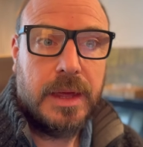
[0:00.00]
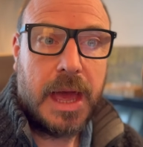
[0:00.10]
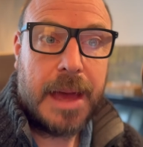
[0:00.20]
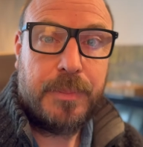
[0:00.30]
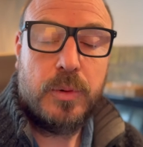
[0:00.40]

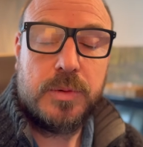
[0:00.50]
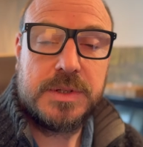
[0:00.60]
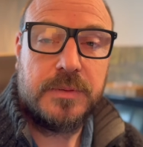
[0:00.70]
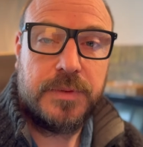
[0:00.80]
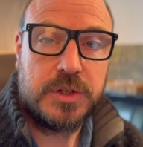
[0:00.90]
Apple's
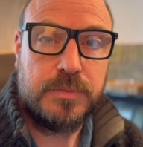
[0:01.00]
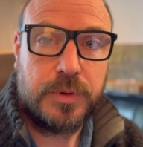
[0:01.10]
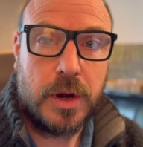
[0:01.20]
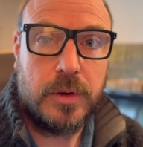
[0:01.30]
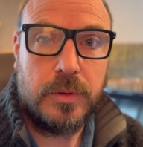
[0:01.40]
Vision
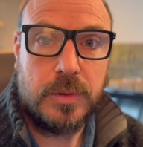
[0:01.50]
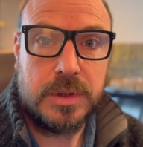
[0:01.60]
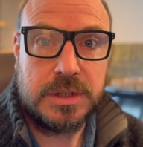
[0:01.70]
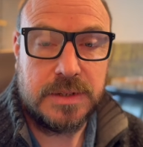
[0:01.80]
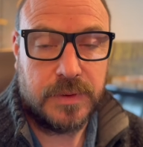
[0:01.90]
Pro
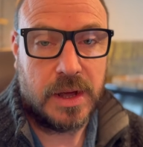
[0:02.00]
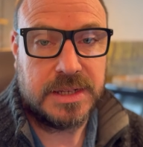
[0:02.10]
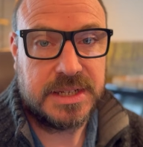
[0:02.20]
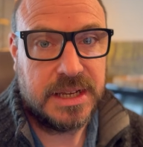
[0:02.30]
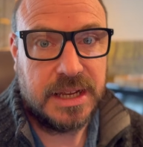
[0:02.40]

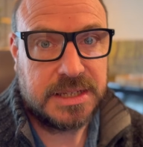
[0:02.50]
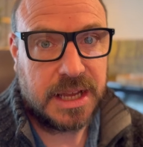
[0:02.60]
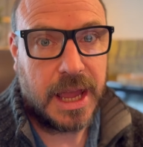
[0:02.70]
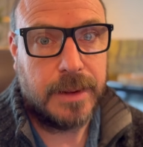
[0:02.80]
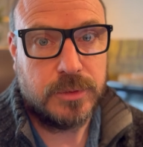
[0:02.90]
device is a
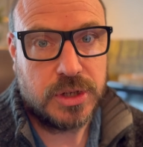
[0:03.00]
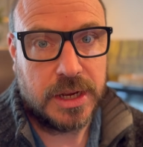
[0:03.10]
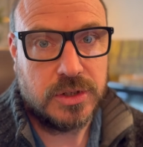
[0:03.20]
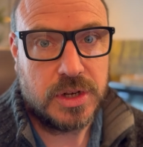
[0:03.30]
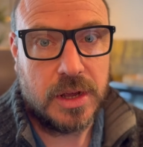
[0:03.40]
game
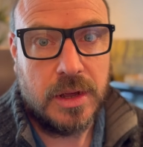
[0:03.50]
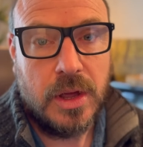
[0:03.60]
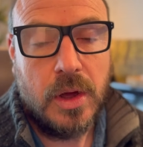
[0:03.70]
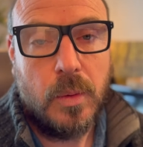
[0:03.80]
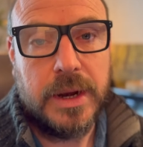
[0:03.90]
changer
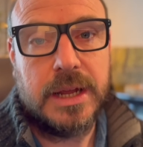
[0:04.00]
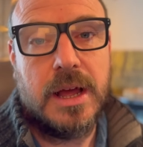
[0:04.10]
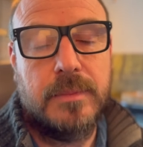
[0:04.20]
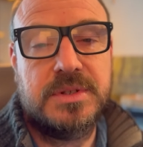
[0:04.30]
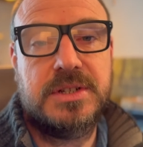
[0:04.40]
when it
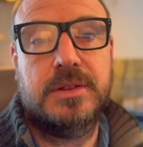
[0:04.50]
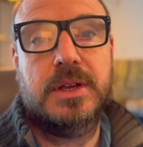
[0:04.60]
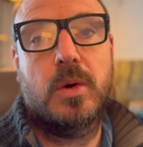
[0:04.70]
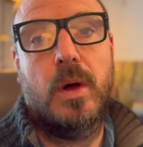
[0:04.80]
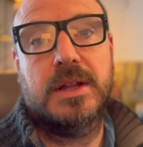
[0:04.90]
comes to the
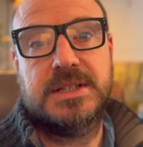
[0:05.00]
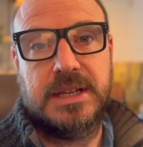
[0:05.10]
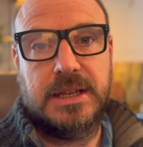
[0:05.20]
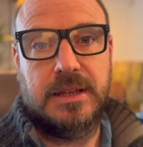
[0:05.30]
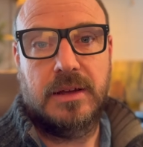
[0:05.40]

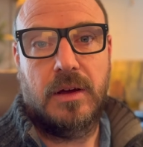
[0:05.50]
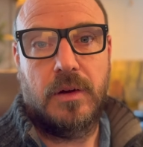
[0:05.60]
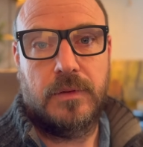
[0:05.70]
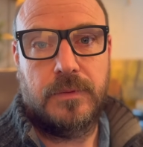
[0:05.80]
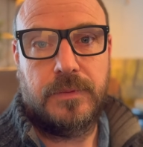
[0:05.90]
quality
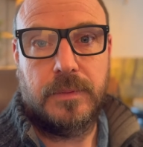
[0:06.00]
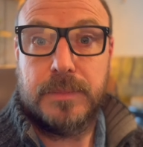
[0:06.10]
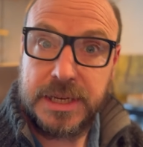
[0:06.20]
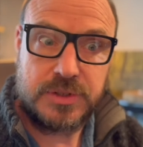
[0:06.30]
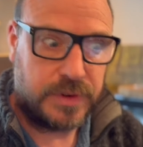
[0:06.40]
of
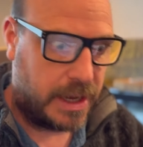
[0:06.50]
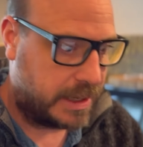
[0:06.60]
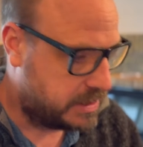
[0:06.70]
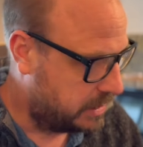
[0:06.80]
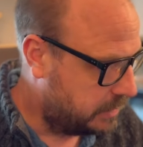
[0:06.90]
mixed
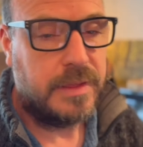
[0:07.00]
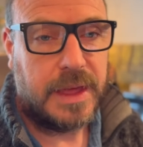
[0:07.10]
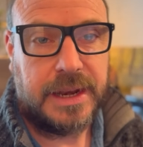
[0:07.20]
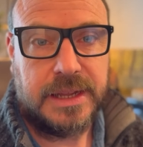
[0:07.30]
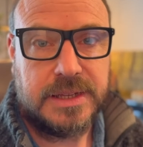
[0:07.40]
reality.
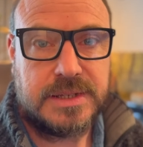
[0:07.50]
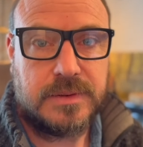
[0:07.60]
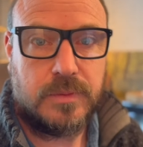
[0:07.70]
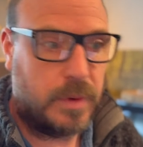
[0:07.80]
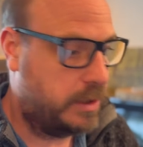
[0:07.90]
That is
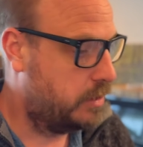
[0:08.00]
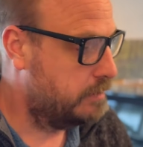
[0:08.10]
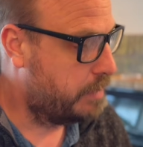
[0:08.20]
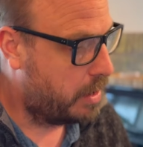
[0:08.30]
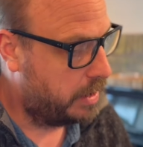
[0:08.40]
where you
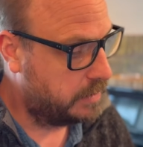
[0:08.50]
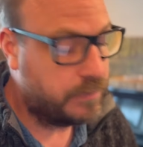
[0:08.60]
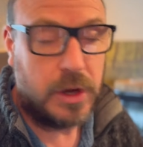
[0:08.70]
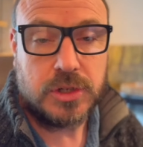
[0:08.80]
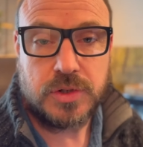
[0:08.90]
combine
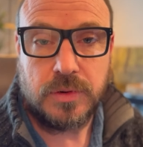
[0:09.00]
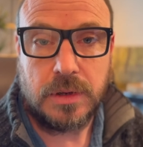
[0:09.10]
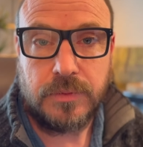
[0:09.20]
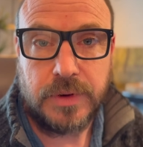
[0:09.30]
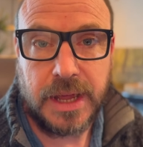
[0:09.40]
virtual
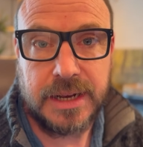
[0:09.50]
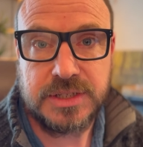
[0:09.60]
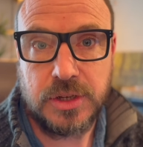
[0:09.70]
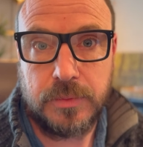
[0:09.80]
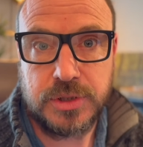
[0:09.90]

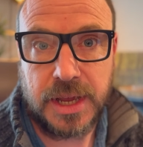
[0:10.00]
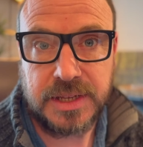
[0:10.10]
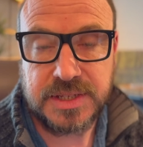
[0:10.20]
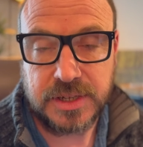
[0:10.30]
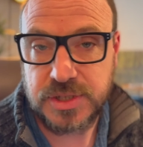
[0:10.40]
reality
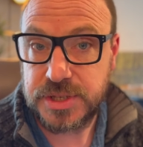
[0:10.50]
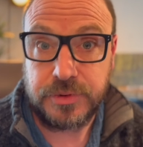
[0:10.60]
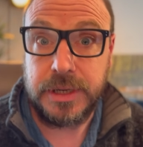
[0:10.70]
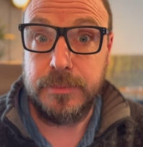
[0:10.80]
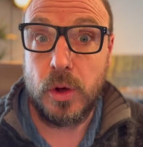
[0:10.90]
objects such as
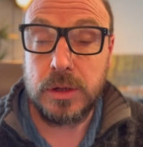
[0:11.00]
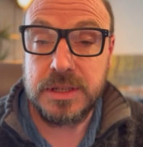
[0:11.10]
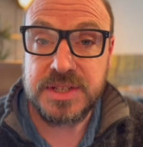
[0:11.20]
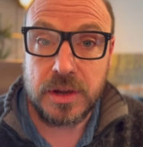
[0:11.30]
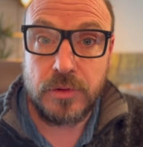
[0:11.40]
3D
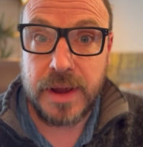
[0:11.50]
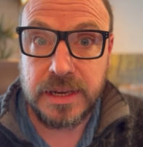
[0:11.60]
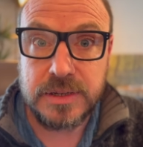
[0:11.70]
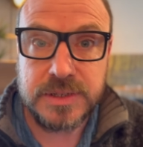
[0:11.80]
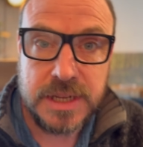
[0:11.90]
models that are
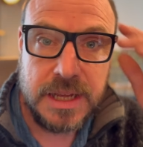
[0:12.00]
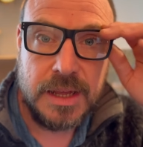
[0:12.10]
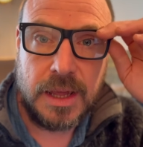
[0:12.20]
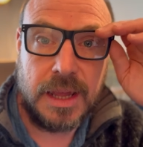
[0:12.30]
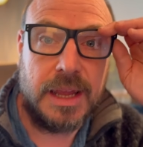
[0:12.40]
rendered
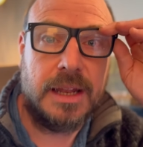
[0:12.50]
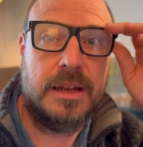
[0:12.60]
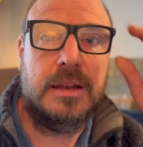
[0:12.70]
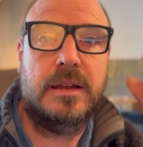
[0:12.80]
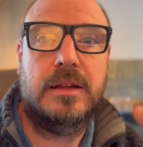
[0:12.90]

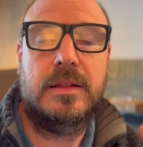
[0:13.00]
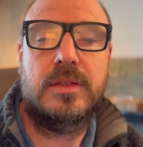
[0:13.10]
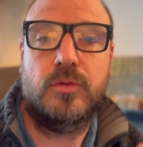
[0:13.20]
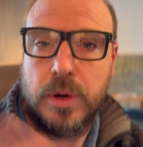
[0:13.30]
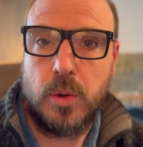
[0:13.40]
in the
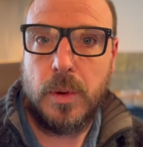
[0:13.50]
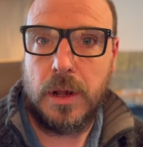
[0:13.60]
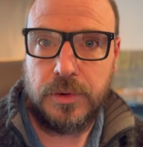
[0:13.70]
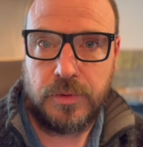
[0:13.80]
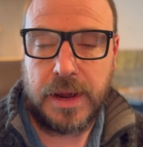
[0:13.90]
real
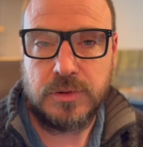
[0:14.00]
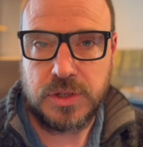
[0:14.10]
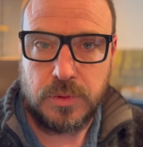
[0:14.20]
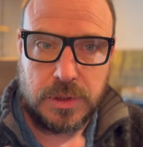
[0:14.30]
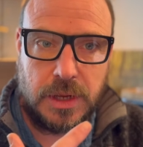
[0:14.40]
world around
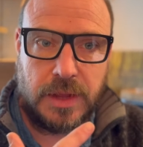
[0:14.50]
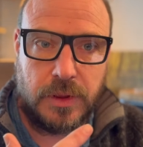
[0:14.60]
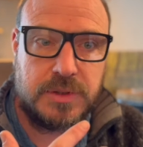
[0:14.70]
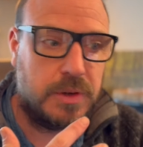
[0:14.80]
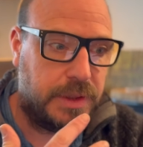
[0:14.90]
you, and
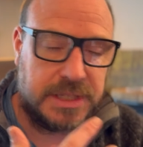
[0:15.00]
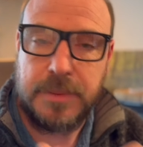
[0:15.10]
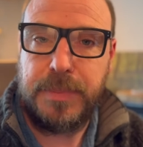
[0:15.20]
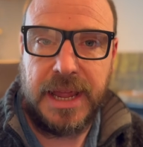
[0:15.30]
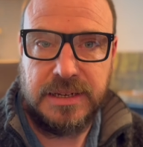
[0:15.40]
those two things are
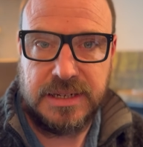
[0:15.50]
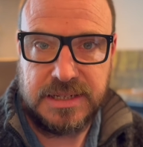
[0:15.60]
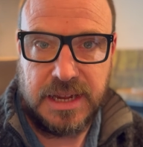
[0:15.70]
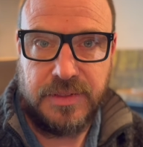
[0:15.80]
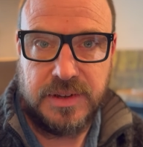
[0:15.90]
blended
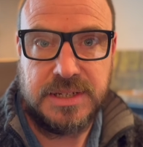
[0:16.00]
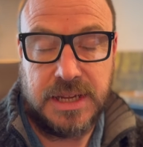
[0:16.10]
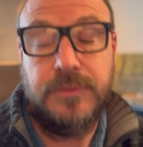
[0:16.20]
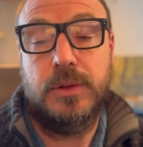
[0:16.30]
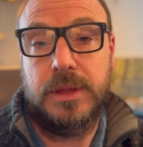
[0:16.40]
together to
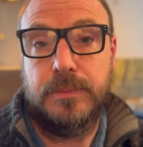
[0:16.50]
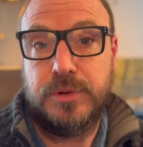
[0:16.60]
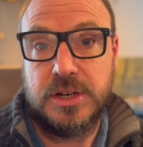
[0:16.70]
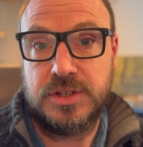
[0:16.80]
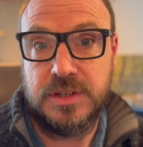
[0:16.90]
give you the
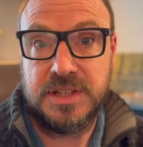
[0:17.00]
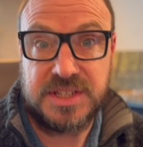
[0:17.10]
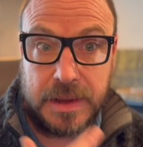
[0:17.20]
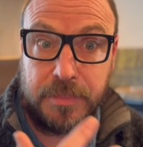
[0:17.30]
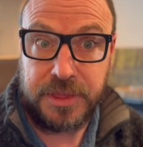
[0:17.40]
impression that
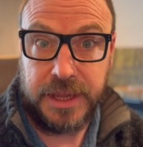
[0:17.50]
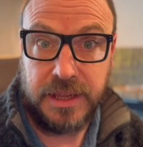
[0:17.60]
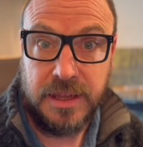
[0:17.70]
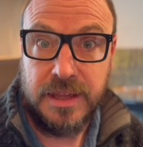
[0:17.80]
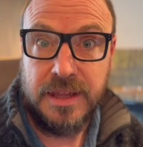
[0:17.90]

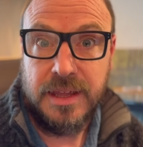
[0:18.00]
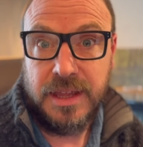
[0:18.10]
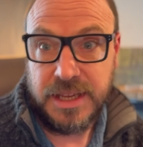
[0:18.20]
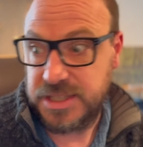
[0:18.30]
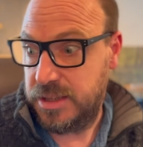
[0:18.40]
something
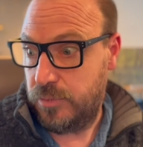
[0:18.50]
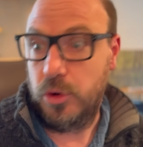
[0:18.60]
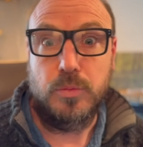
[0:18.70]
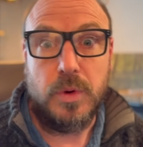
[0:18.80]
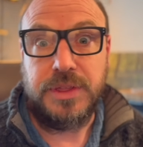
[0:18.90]
is in the
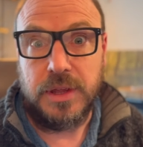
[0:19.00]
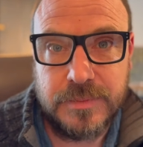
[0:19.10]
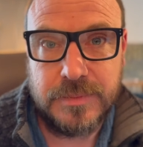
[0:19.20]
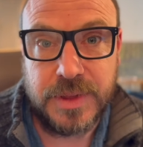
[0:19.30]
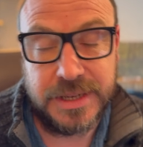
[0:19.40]
room with you
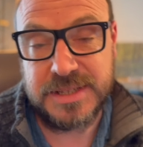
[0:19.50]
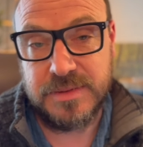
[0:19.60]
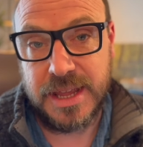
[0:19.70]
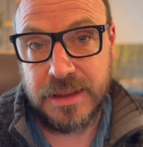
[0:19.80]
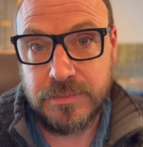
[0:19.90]
that isn't
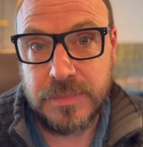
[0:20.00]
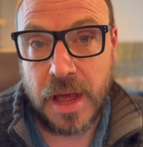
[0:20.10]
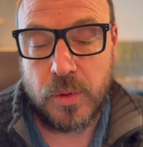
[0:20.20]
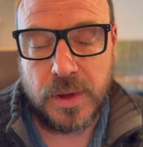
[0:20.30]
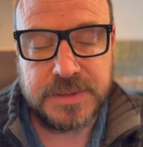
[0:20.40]
there
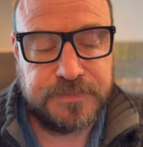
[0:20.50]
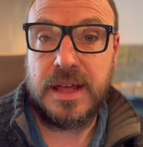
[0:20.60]
otherwise.